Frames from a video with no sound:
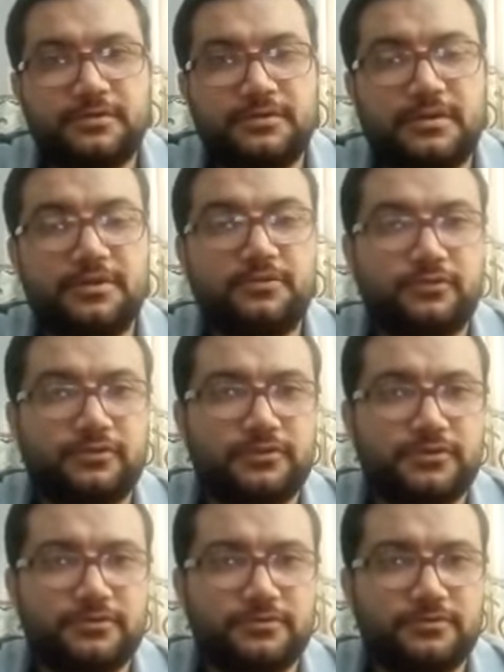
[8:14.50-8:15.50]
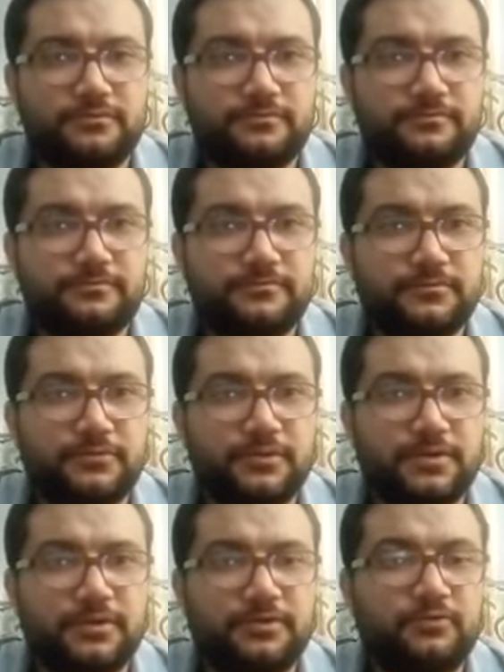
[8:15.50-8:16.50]
hydrocortisone, okay,
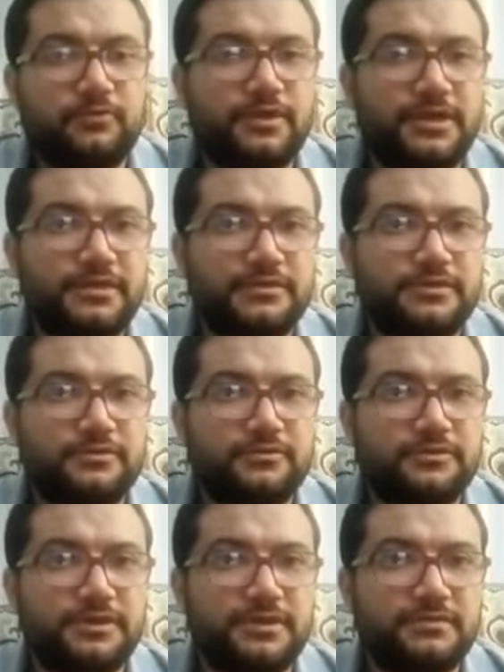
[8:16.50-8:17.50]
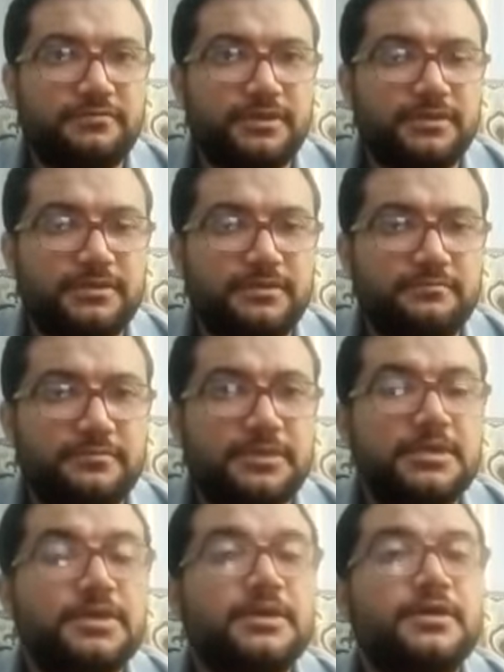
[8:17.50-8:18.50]
200 to 300 milligram
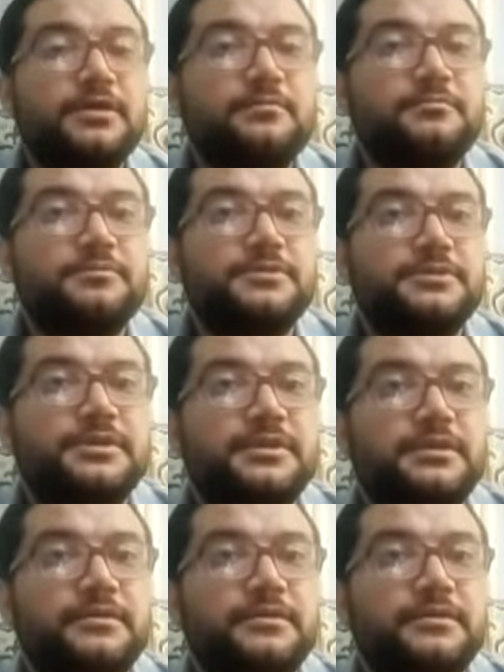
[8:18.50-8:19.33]
per day.